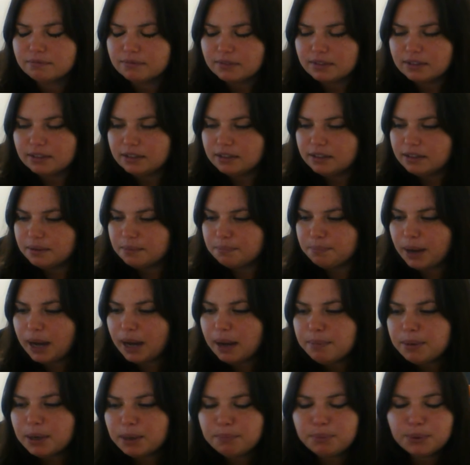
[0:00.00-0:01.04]
Baba
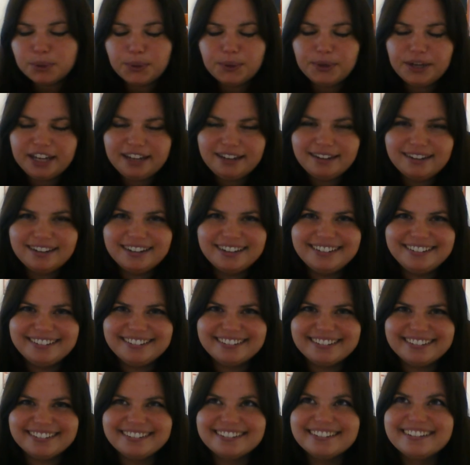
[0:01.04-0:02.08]
Booey
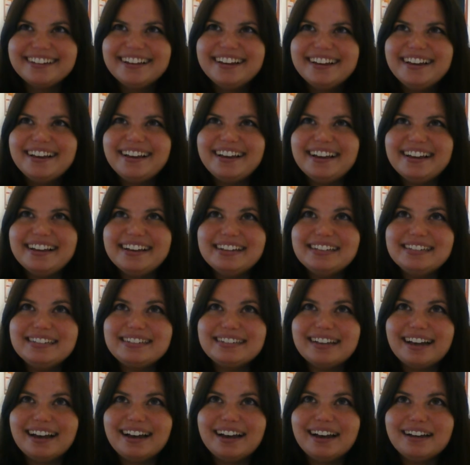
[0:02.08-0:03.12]
is
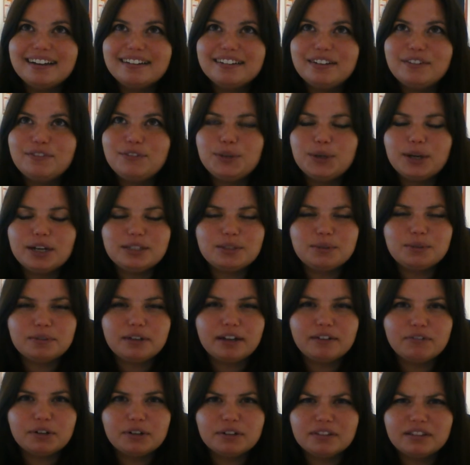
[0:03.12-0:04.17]
if you guys ever
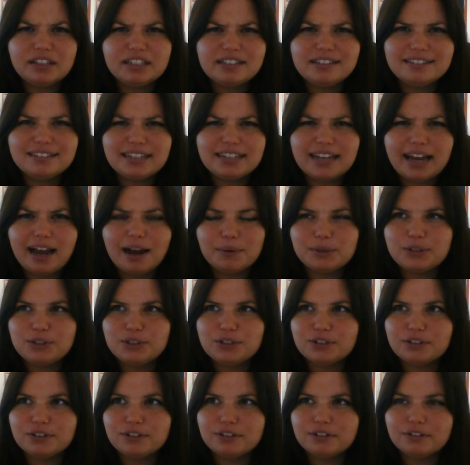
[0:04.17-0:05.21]
listen to Howard Stern or
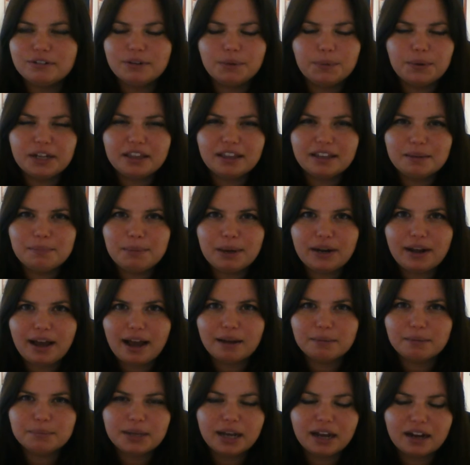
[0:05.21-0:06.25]
know anything about I'm
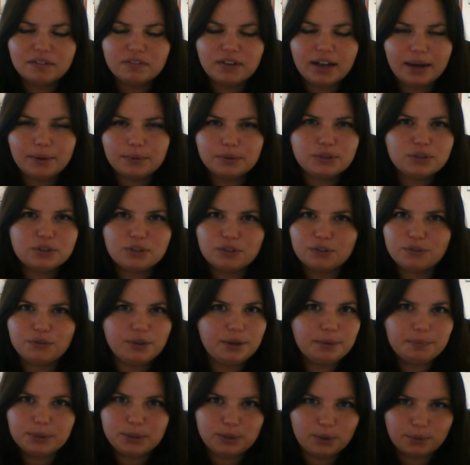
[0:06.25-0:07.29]
kind of a Howard Stern fan, but
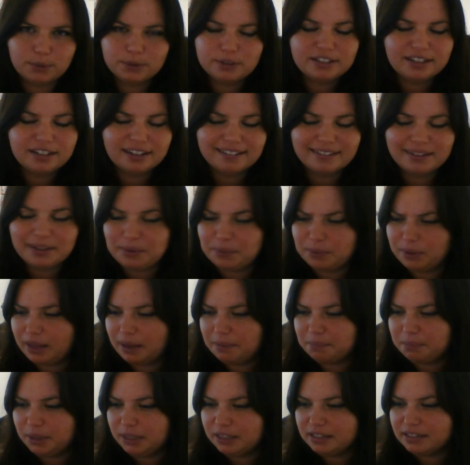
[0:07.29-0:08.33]
don't tell anyone that, please.
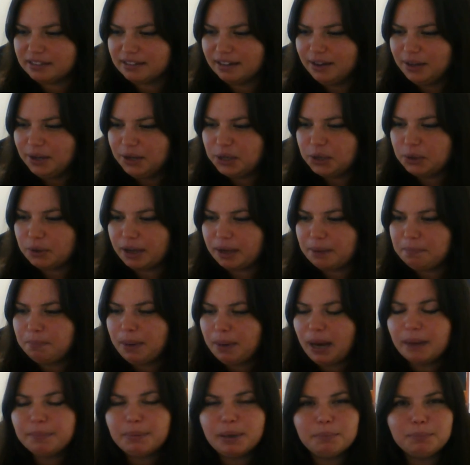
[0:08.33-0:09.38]
Okay, Baba
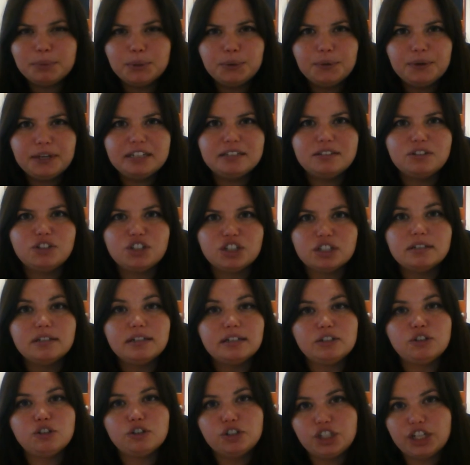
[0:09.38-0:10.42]
Booey is just an
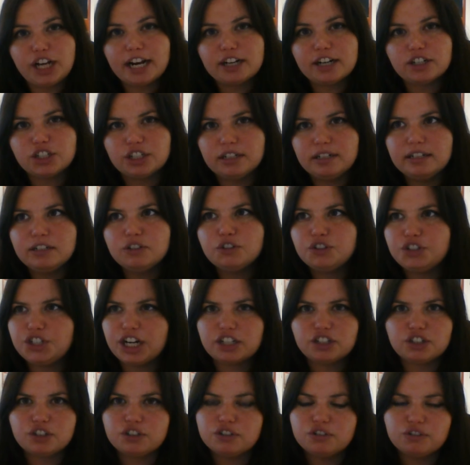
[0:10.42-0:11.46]
interjection. An interjection is
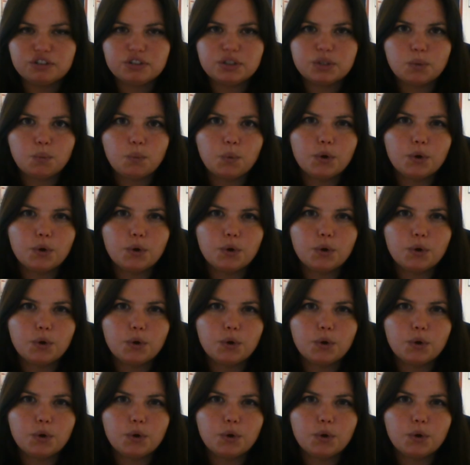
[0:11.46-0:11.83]
just a word.